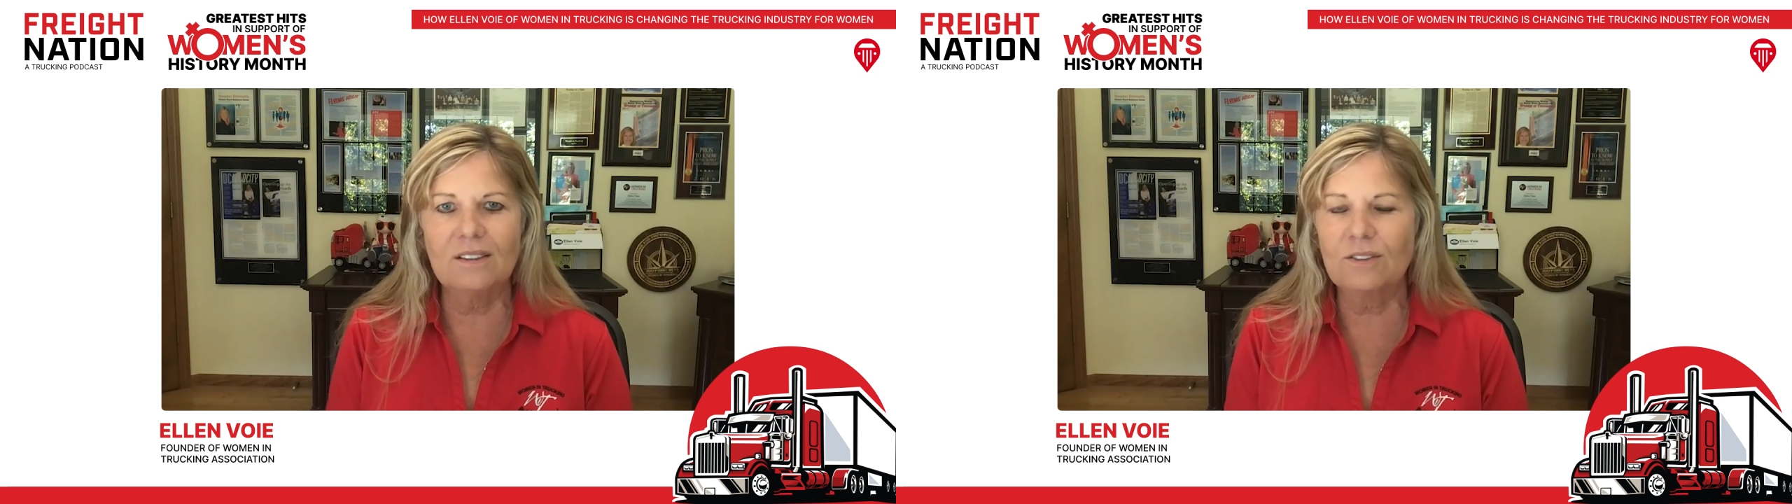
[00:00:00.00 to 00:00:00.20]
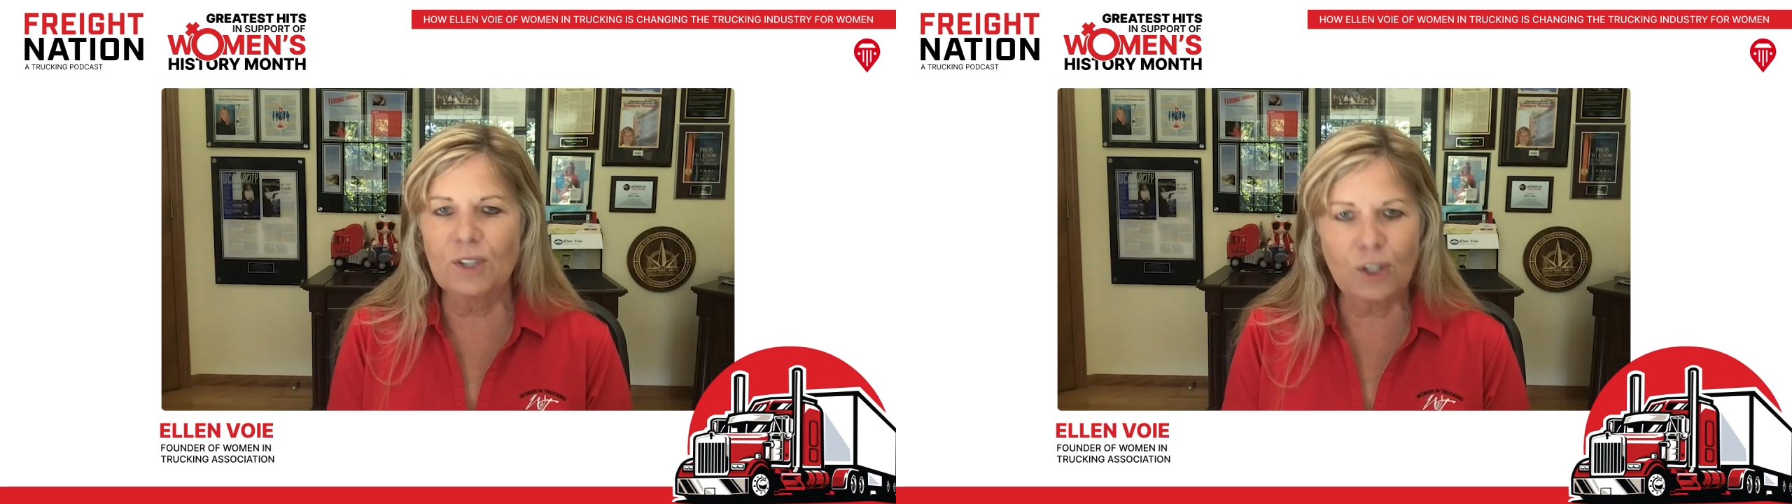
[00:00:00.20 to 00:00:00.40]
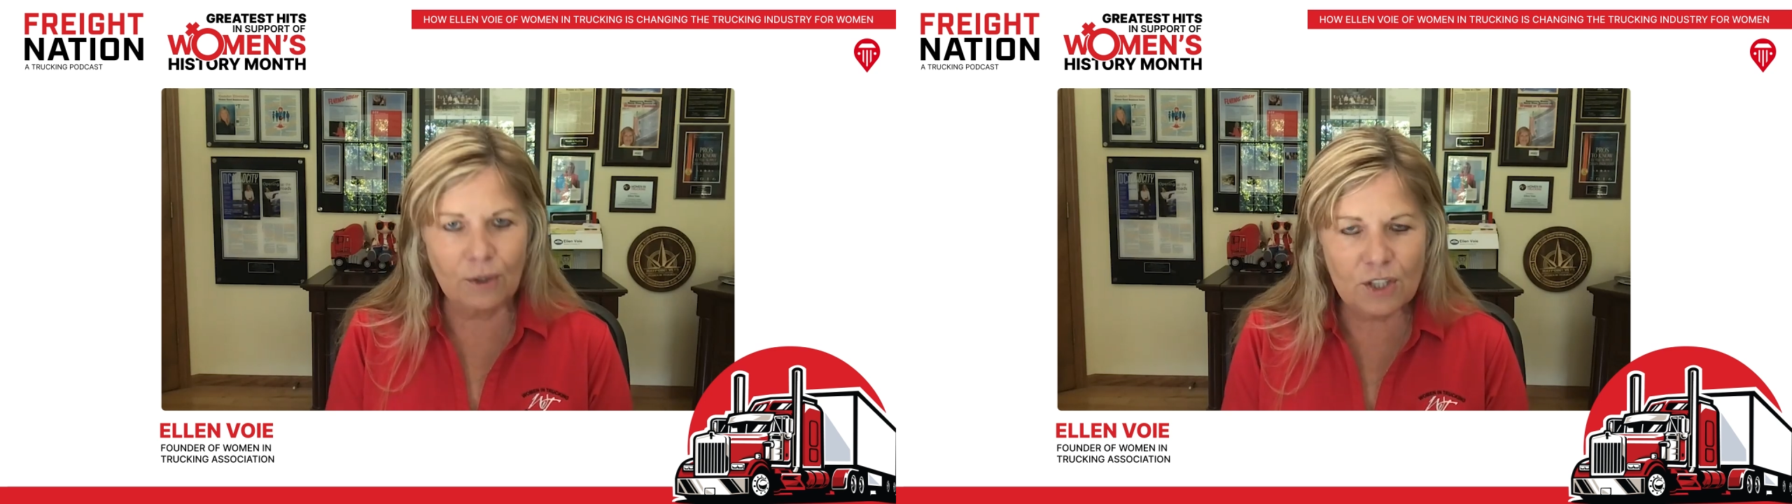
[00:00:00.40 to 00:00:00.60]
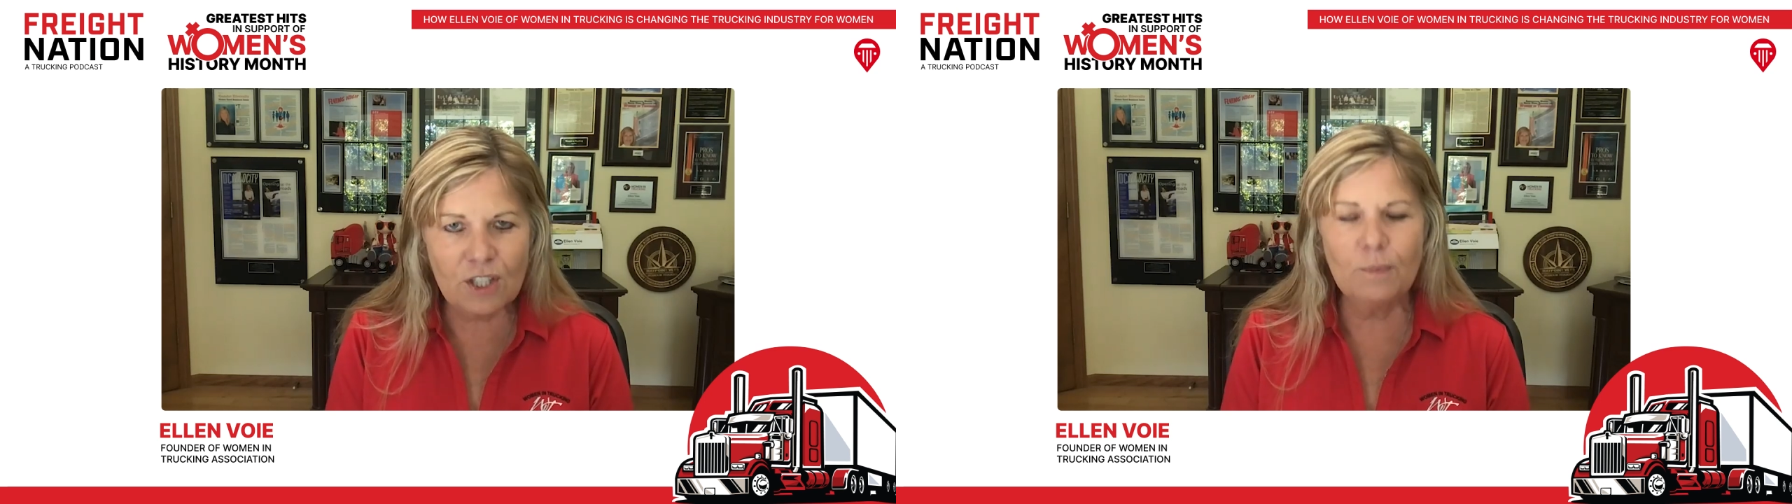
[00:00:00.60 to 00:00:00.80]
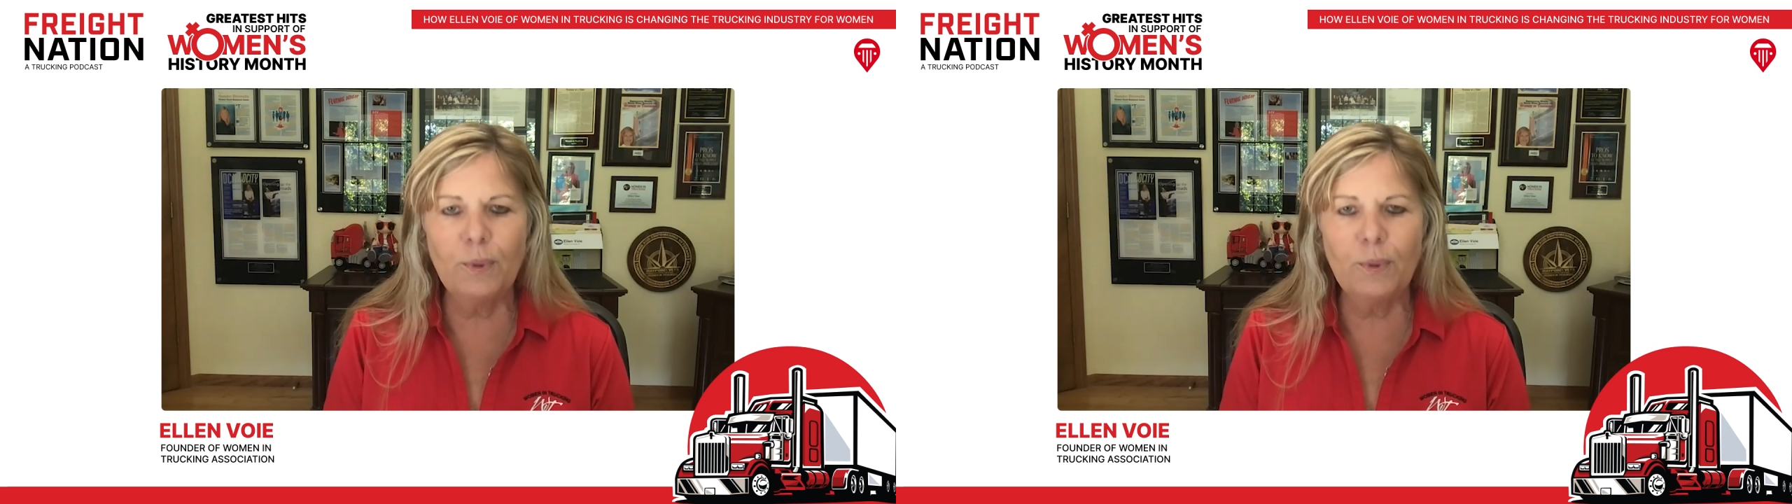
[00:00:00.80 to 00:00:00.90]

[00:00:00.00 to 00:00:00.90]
to encourage the